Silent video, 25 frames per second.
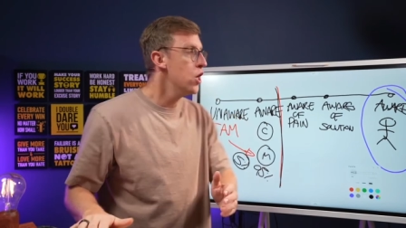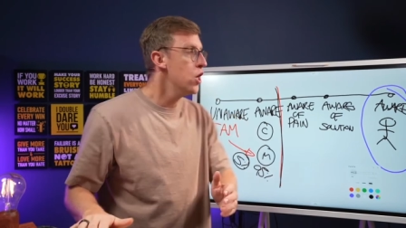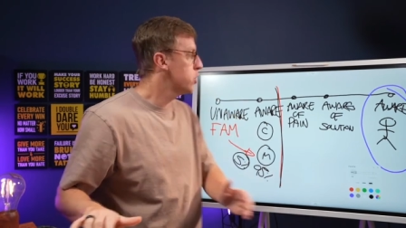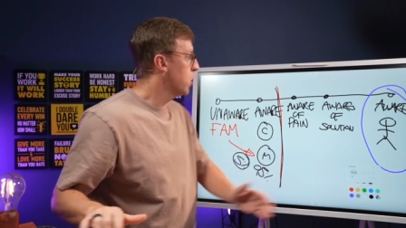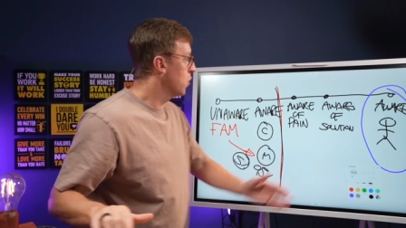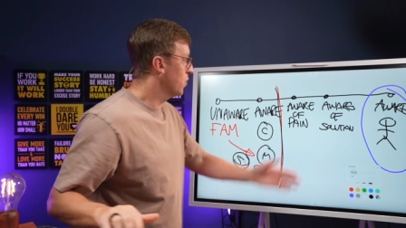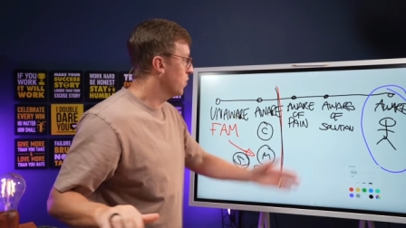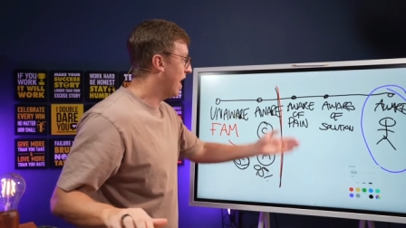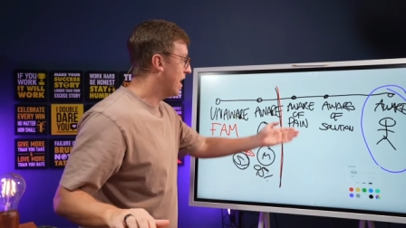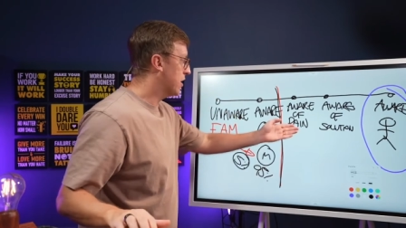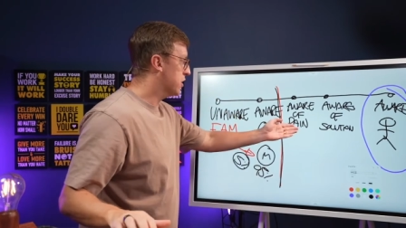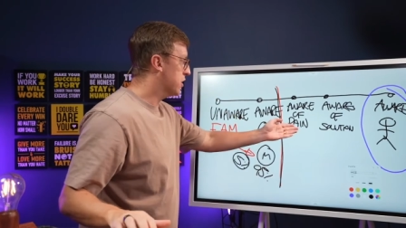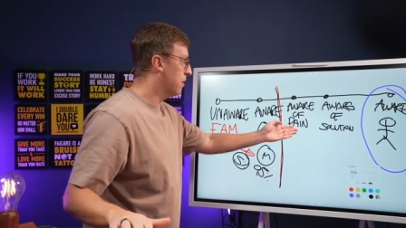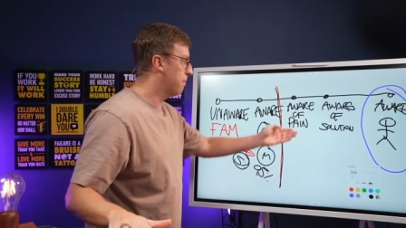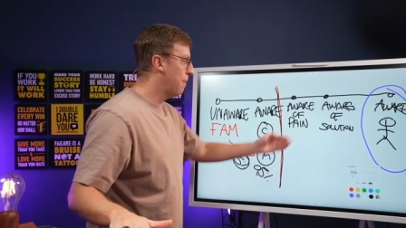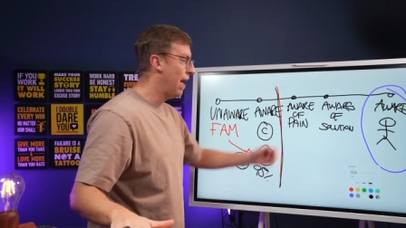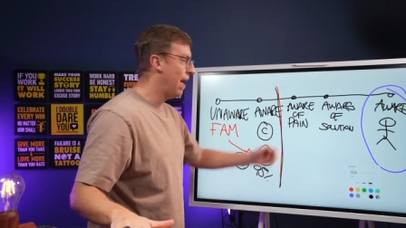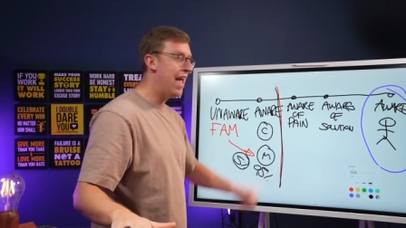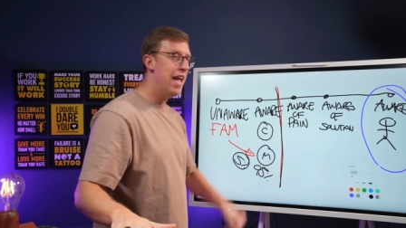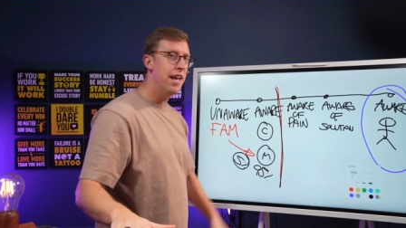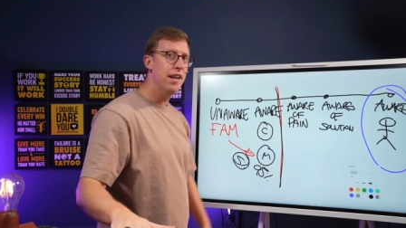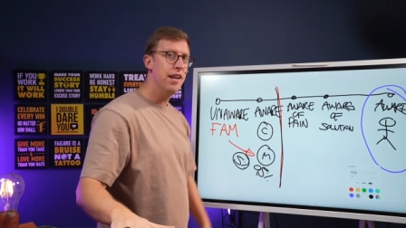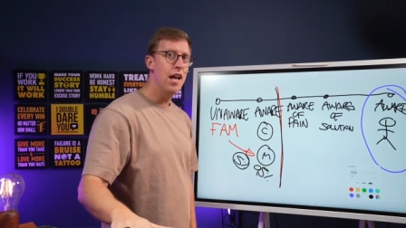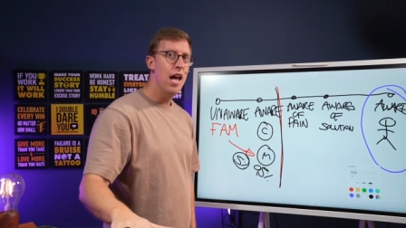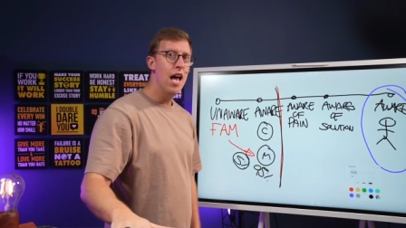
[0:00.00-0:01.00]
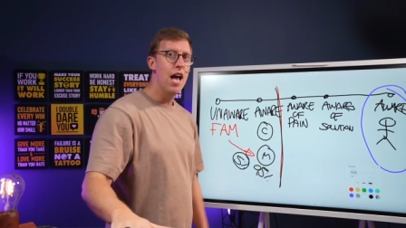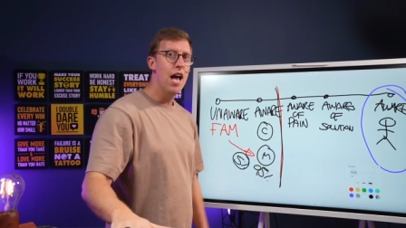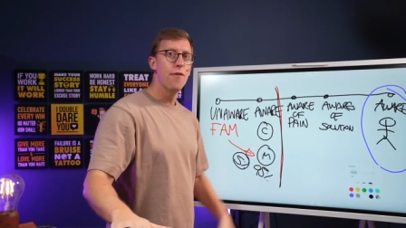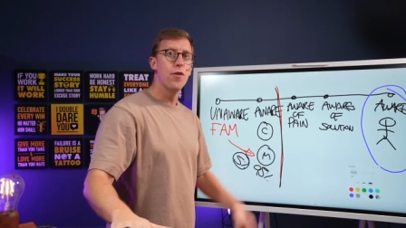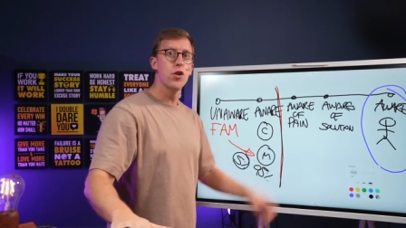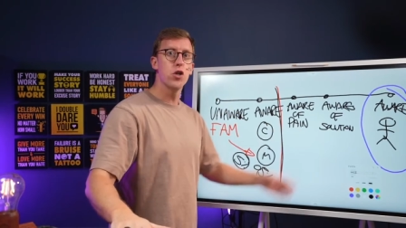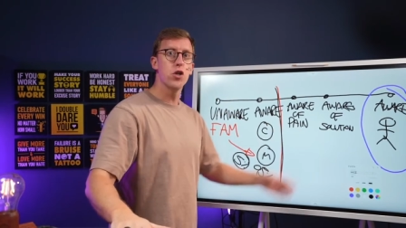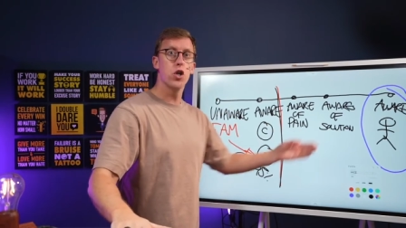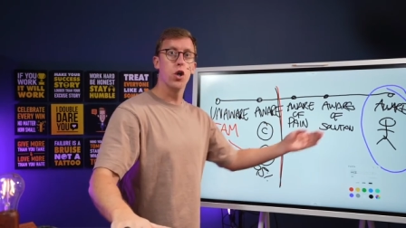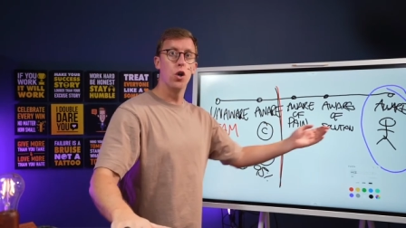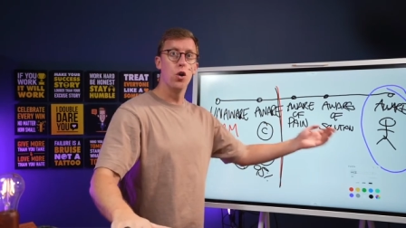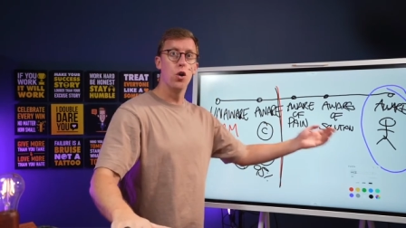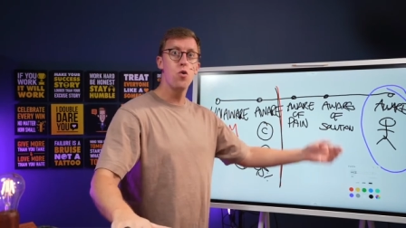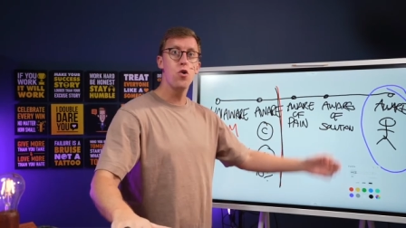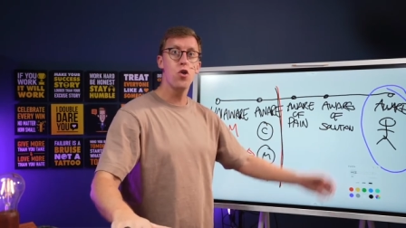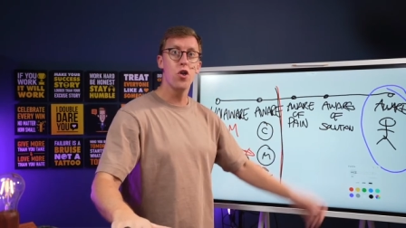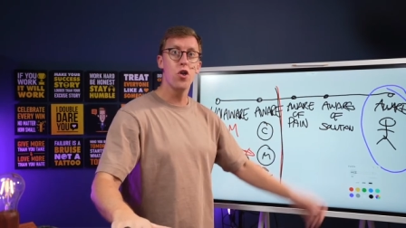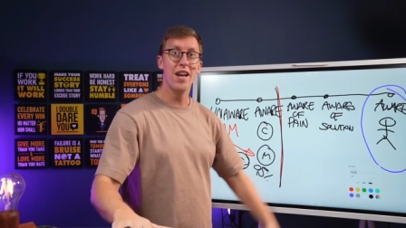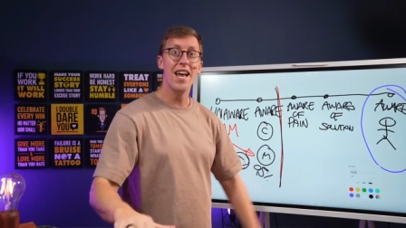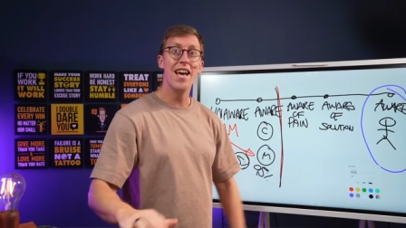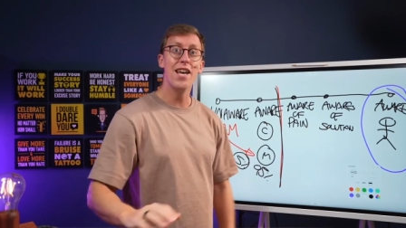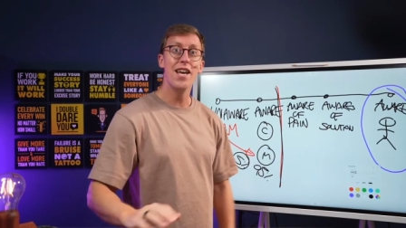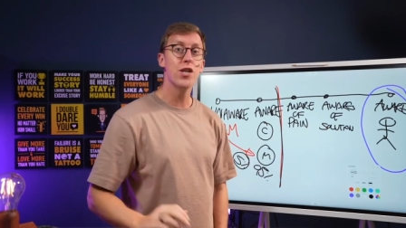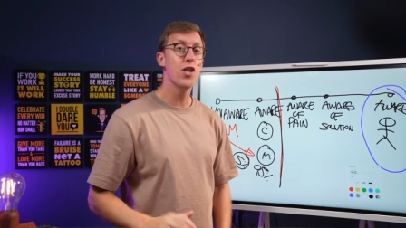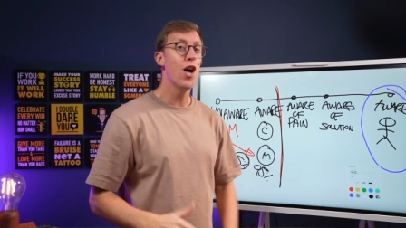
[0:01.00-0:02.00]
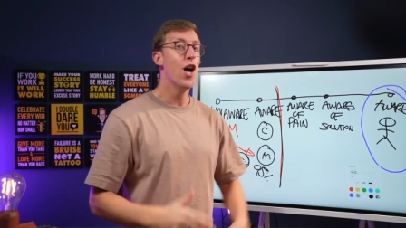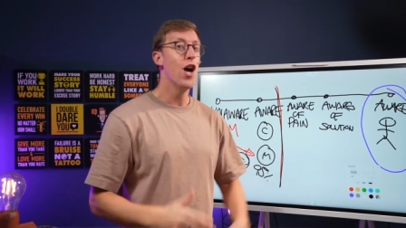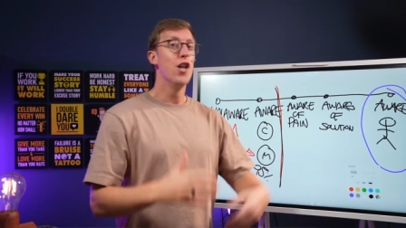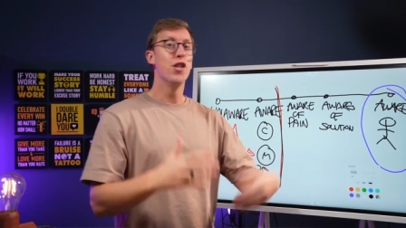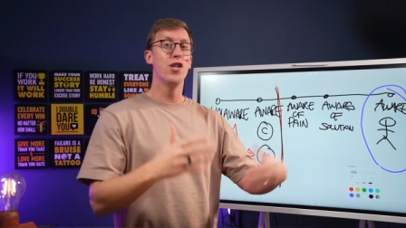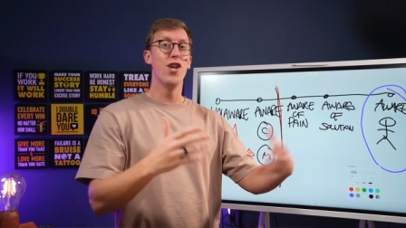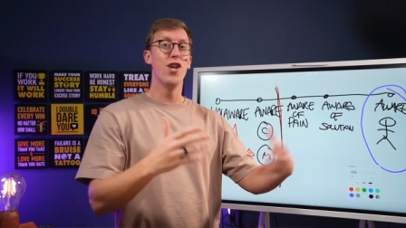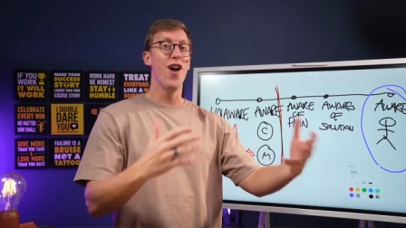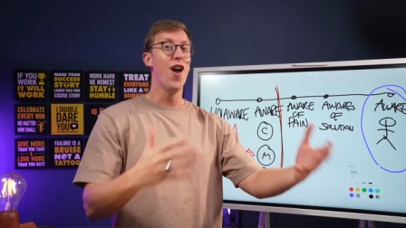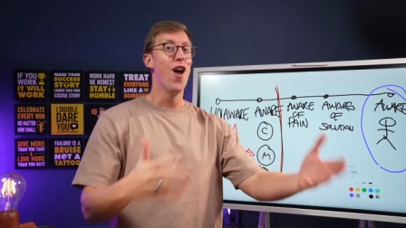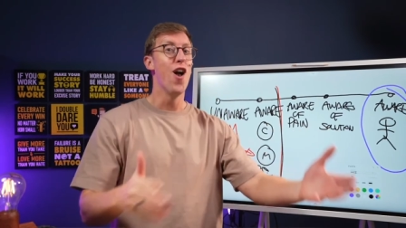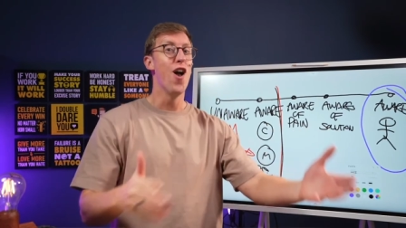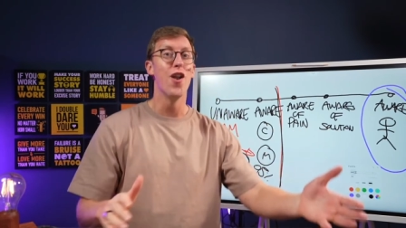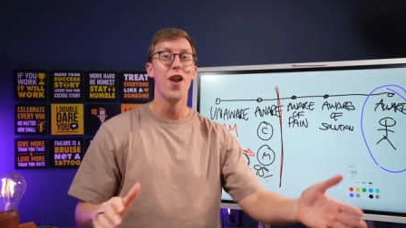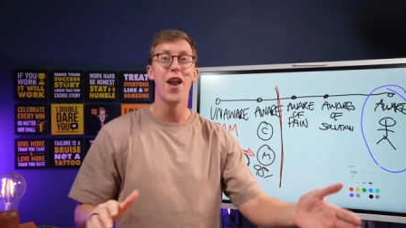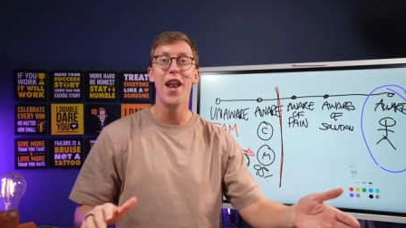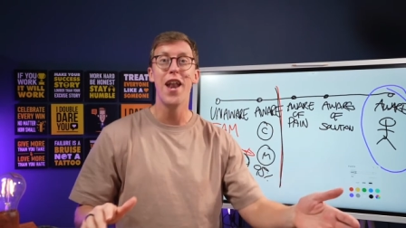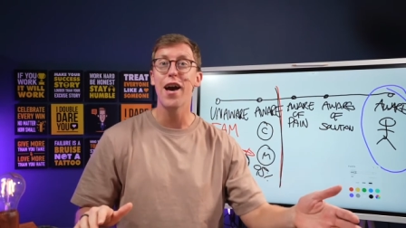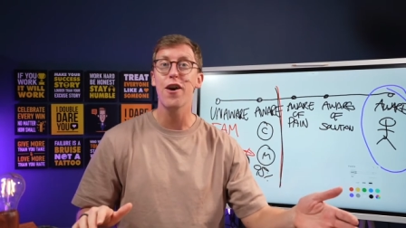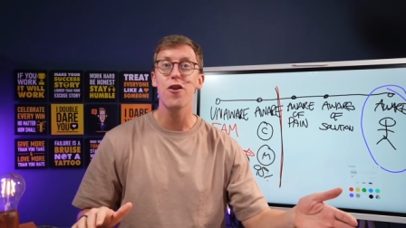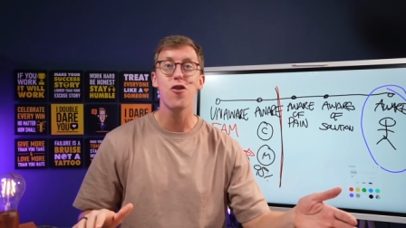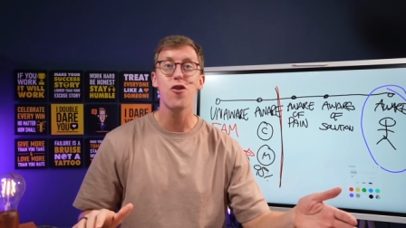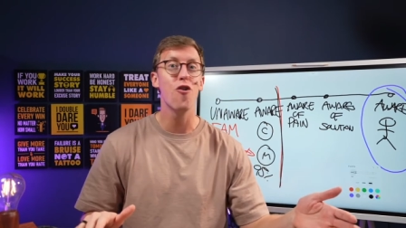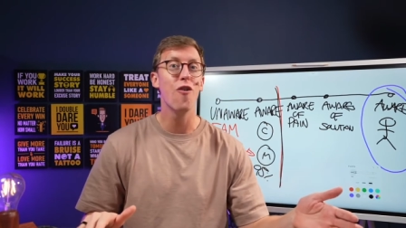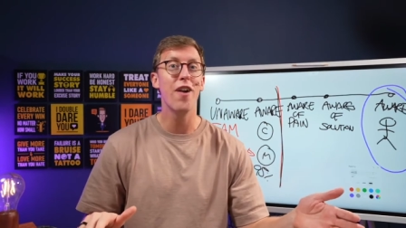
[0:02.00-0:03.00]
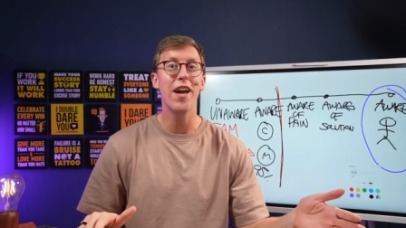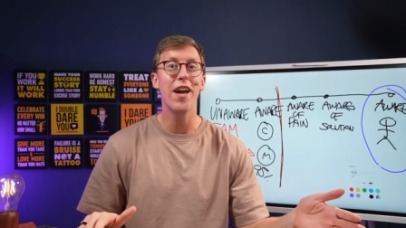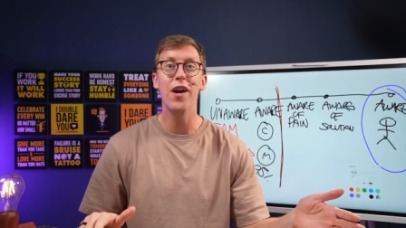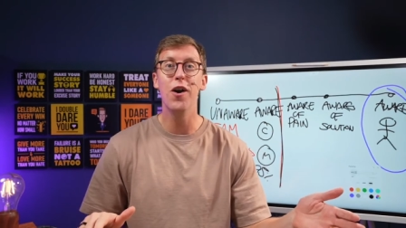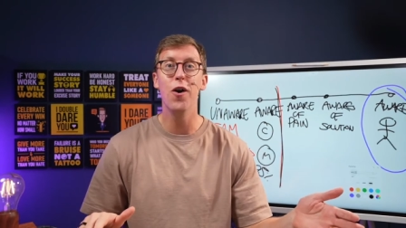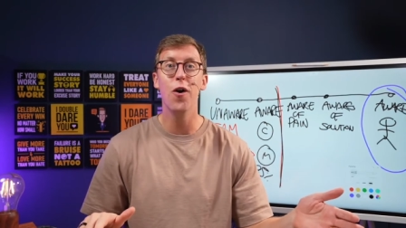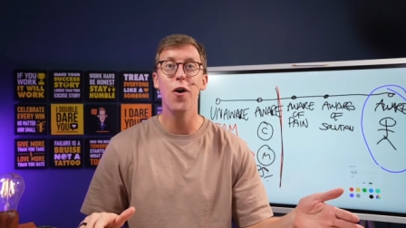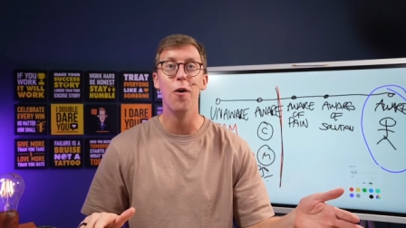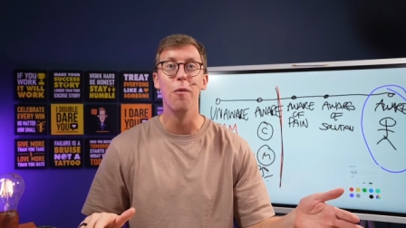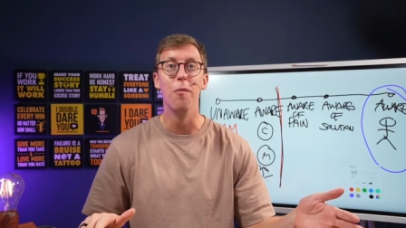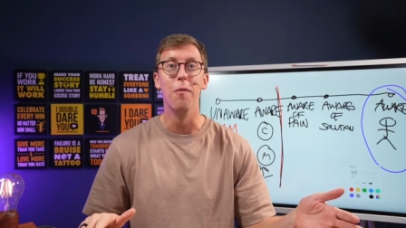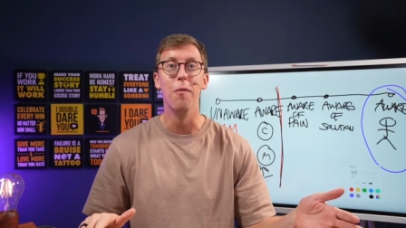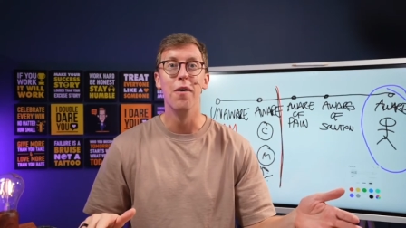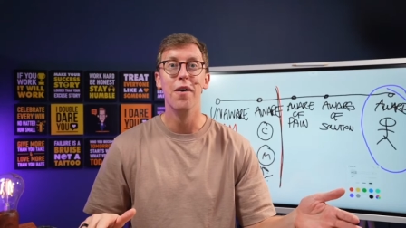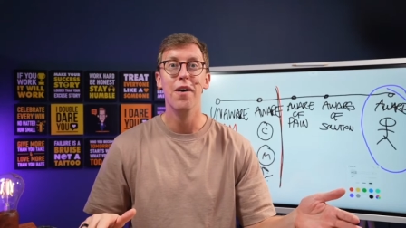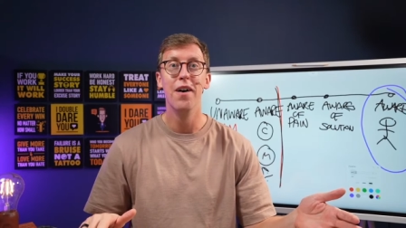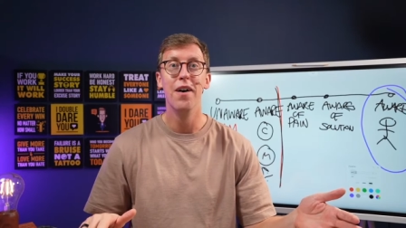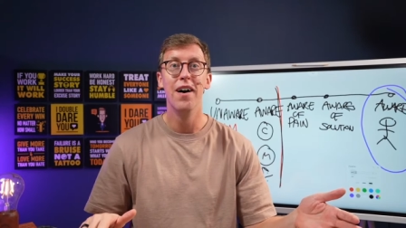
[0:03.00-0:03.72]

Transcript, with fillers: So that's the pain. The solution is to earn an extra income.